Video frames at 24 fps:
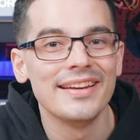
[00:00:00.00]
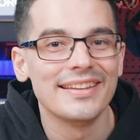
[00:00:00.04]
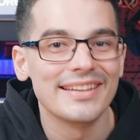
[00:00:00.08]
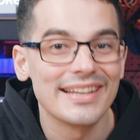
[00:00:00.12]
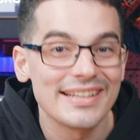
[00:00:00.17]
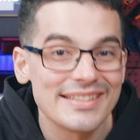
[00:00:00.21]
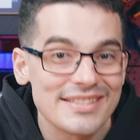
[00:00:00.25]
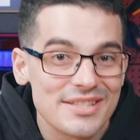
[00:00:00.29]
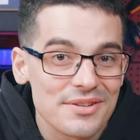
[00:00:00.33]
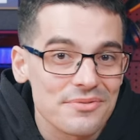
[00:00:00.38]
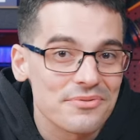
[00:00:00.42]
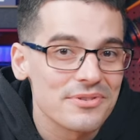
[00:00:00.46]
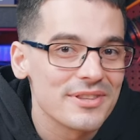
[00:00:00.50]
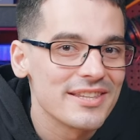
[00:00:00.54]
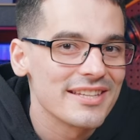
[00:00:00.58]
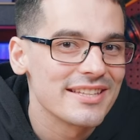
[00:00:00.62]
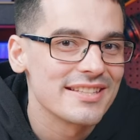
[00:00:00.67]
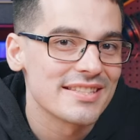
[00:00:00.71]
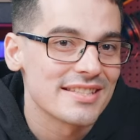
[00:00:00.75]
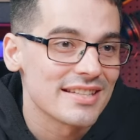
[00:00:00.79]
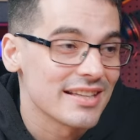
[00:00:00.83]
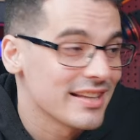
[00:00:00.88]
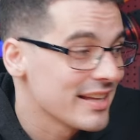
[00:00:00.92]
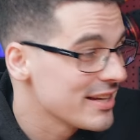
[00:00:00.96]
That's it for the
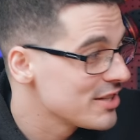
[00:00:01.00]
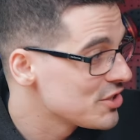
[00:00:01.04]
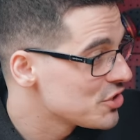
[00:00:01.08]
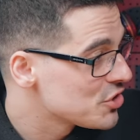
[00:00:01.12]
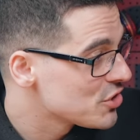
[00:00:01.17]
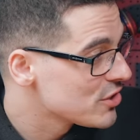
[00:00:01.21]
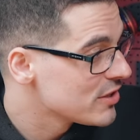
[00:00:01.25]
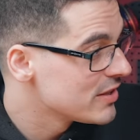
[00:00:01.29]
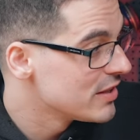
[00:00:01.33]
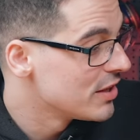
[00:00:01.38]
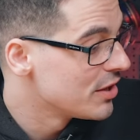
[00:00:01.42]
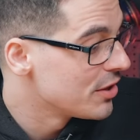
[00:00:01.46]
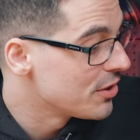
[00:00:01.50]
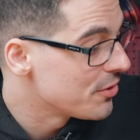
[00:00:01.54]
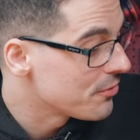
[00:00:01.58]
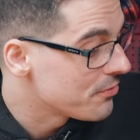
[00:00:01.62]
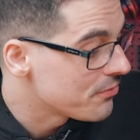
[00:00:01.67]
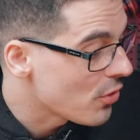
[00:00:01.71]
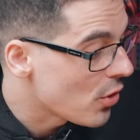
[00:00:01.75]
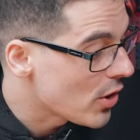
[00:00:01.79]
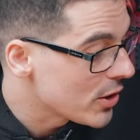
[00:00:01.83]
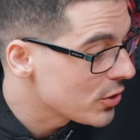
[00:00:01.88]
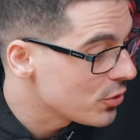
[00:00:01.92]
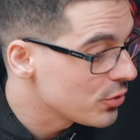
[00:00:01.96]
installation. The
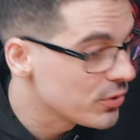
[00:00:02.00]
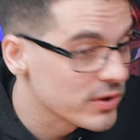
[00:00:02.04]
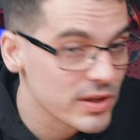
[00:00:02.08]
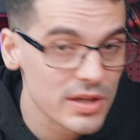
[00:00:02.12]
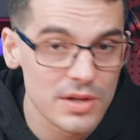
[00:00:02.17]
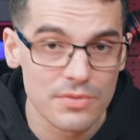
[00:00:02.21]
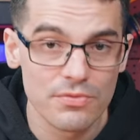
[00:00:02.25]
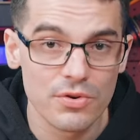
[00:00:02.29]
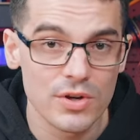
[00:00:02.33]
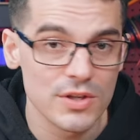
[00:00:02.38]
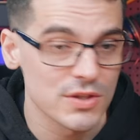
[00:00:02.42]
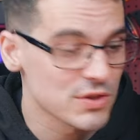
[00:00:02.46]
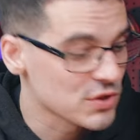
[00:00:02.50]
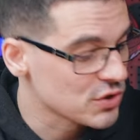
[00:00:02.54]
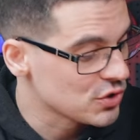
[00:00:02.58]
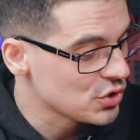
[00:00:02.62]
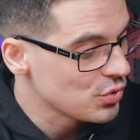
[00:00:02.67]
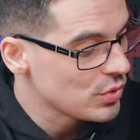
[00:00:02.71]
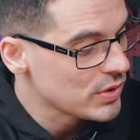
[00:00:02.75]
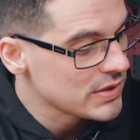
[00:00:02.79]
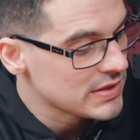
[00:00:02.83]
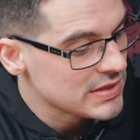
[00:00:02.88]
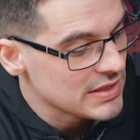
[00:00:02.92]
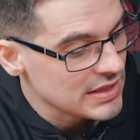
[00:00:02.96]
final thing for us to
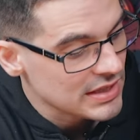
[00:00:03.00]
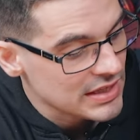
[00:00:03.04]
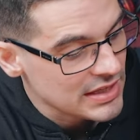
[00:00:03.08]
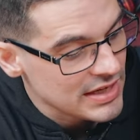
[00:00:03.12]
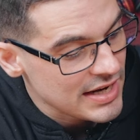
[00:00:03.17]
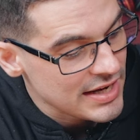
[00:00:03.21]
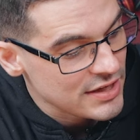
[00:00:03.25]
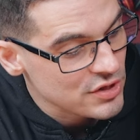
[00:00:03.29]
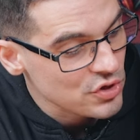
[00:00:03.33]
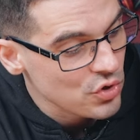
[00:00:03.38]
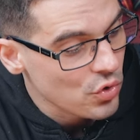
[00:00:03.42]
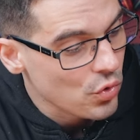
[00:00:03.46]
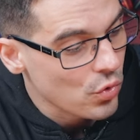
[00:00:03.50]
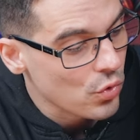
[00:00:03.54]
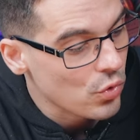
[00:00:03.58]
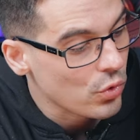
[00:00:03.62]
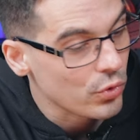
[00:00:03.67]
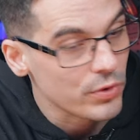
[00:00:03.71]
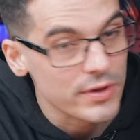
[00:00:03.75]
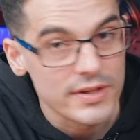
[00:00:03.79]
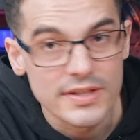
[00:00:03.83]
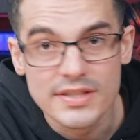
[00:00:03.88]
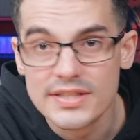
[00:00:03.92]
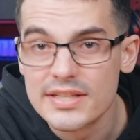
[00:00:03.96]
do is to connect
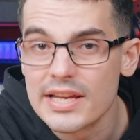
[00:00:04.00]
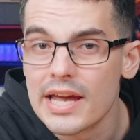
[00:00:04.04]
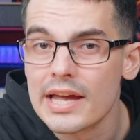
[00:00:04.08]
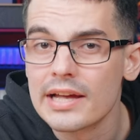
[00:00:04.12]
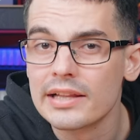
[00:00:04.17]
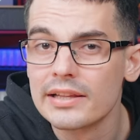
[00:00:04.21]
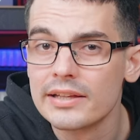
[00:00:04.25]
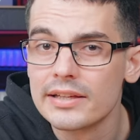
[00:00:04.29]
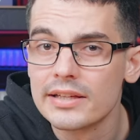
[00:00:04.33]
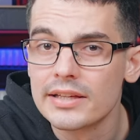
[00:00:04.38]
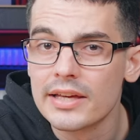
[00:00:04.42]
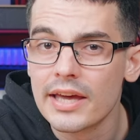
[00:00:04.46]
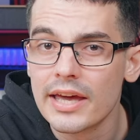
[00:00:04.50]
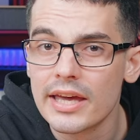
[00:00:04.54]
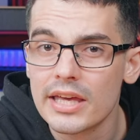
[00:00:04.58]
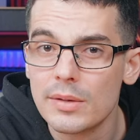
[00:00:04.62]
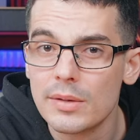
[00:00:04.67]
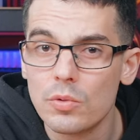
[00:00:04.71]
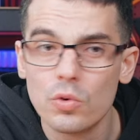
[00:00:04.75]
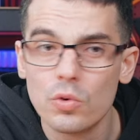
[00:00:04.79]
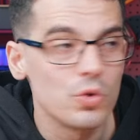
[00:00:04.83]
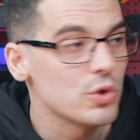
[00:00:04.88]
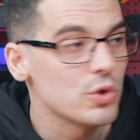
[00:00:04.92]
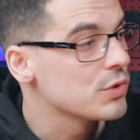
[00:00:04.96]
all these dangling
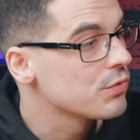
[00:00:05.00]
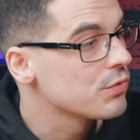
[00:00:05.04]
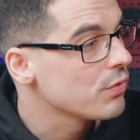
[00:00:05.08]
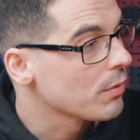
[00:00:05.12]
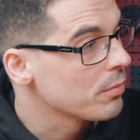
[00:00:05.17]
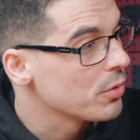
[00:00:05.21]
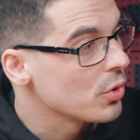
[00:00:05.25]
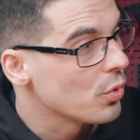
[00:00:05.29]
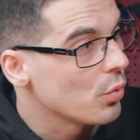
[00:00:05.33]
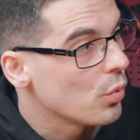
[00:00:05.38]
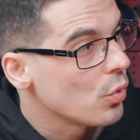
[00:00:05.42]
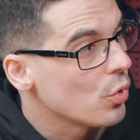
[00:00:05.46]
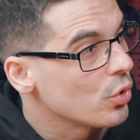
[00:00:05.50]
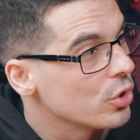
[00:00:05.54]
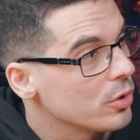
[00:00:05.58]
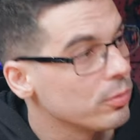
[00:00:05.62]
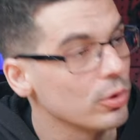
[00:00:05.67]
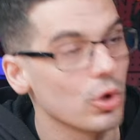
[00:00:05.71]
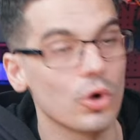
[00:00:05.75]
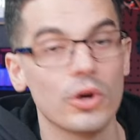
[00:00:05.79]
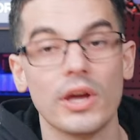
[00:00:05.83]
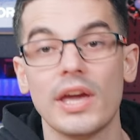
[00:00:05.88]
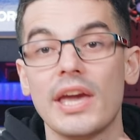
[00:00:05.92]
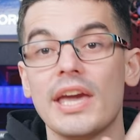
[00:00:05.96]
cables from the water
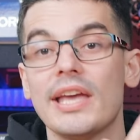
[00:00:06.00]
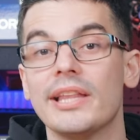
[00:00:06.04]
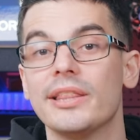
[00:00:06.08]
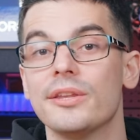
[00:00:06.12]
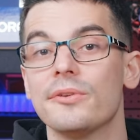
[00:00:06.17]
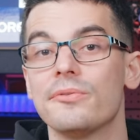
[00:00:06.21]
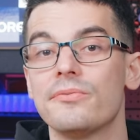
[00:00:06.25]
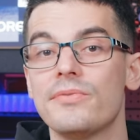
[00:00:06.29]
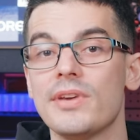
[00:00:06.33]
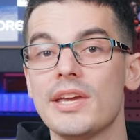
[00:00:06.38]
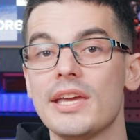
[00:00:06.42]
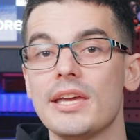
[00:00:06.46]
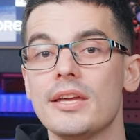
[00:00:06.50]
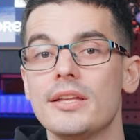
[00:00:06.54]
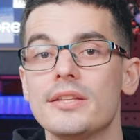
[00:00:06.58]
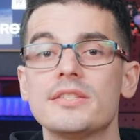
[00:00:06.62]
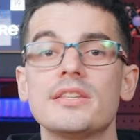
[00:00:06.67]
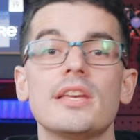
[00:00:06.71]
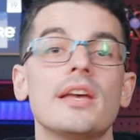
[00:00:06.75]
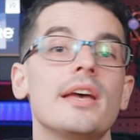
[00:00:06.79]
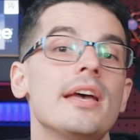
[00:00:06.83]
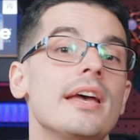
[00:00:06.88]
block and the fans.